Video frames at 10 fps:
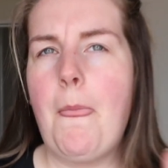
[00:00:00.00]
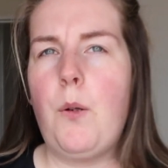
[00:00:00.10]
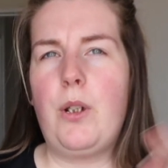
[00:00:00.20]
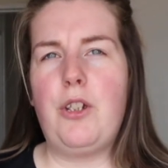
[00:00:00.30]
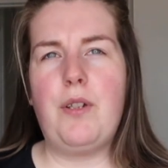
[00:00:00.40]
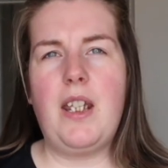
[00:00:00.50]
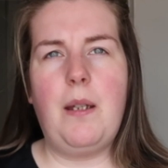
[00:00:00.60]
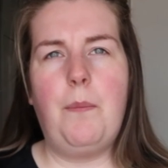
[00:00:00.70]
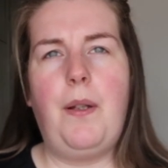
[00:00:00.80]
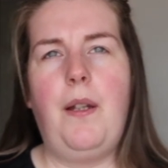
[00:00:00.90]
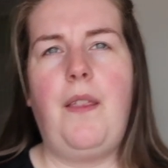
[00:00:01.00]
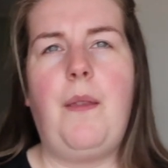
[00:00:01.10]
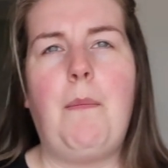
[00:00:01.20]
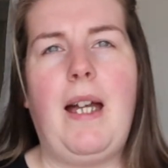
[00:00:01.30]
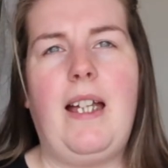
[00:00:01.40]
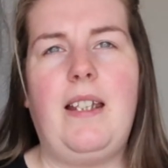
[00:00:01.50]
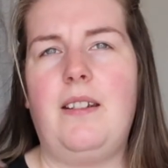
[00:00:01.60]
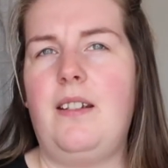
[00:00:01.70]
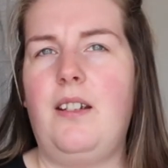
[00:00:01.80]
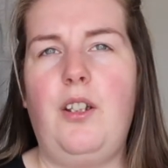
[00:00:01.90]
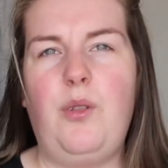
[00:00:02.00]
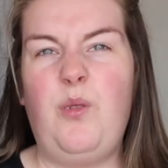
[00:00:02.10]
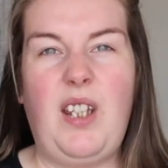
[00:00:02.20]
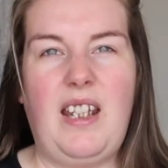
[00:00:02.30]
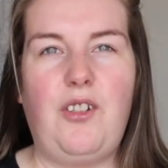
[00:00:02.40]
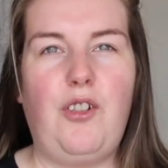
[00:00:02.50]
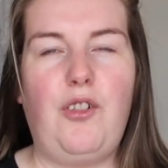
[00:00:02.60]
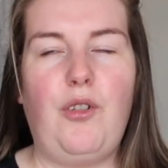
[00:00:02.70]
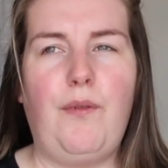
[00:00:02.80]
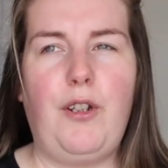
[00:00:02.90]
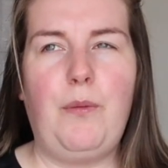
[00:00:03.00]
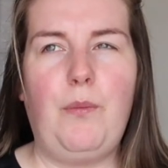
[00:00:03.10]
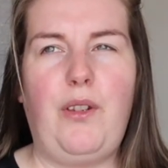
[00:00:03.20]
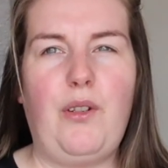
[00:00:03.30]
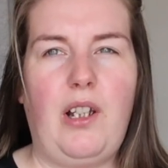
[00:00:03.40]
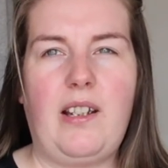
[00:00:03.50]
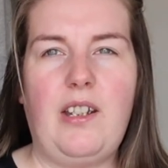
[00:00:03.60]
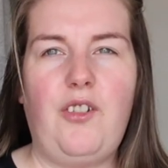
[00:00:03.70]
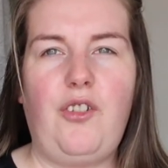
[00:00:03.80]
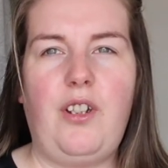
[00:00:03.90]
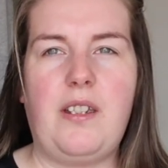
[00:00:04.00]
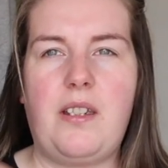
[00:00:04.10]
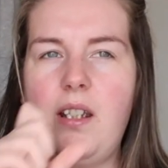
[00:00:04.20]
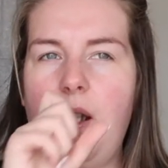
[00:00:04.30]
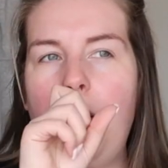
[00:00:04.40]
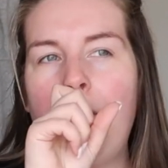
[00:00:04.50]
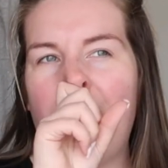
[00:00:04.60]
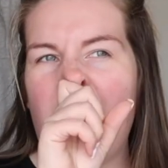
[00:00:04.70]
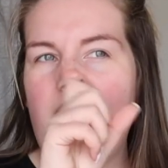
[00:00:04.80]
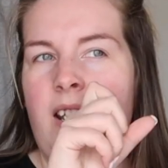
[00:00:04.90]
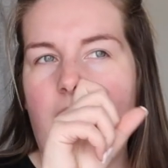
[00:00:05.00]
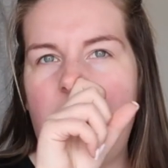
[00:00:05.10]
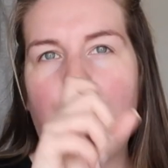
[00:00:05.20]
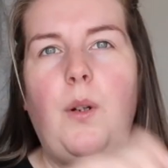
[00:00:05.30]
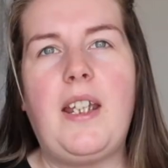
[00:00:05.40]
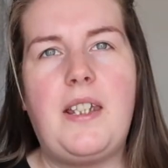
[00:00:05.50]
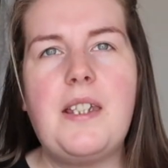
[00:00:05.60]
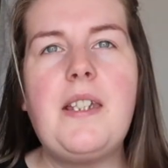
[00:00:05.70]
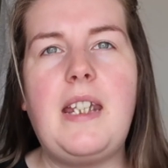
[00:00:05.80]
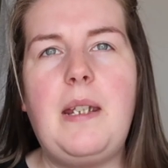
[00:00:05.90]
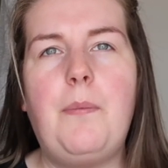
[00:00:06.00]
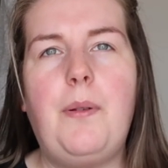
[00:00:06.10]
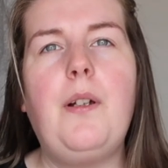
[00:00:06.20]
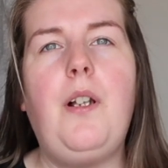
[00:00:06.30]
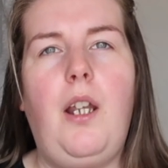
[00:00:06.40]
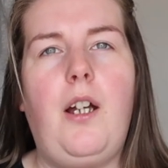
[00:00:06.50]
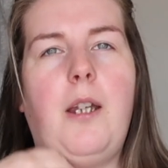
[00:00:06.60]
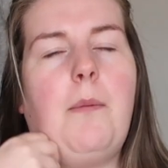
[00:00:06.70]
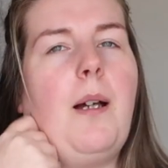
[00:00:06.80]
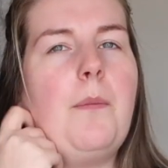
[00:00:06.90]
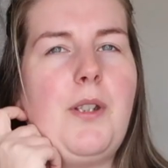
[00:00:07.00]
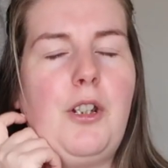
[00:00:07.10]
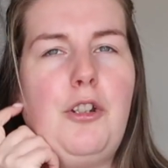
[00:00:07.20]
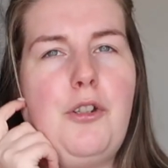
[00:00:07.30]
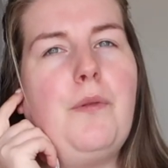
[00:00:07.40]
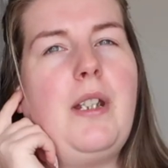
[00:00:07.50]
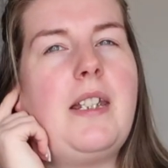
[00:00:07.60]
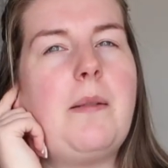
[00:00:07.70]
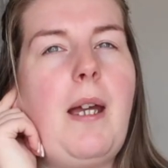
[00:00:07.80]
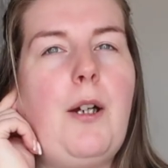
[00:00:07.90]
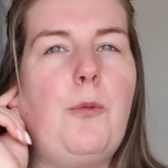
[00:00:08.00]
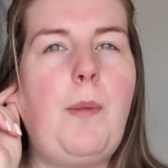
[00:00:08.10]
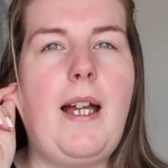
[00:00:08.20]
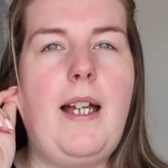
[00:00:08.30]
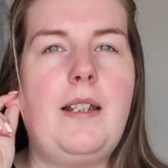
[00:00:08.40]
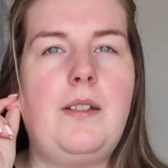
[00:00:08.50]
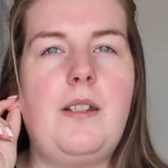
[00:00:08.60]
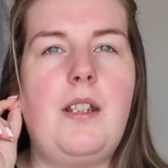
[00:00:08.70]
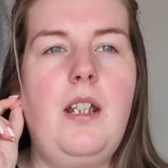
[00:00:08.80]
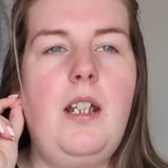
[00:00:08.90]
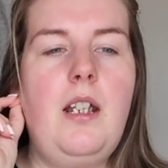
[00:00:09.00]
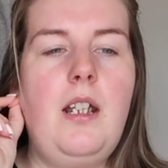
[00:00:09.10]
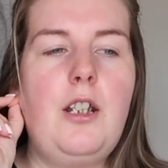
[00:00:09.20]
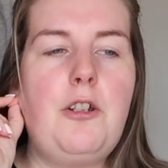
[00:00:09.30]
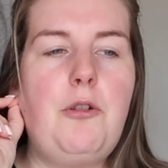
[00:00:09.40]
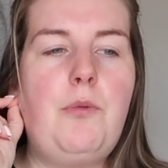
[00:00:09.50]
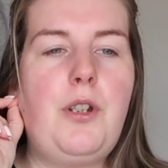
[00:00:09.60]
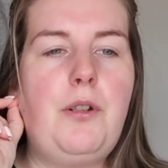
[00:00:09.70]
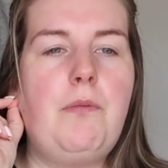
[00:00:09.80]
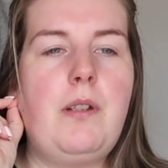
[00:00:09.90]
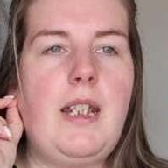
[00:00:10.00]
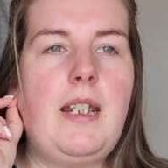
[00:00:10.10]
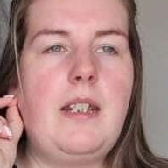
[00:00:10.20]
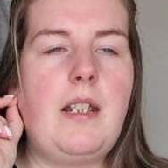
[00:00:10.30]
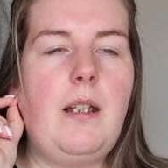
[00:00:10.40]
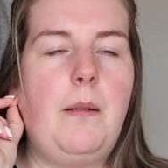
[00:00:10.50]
when you tip the man who takes you to your room with your luggage, because it's quite a steep climb up, so you do need some help, and you do need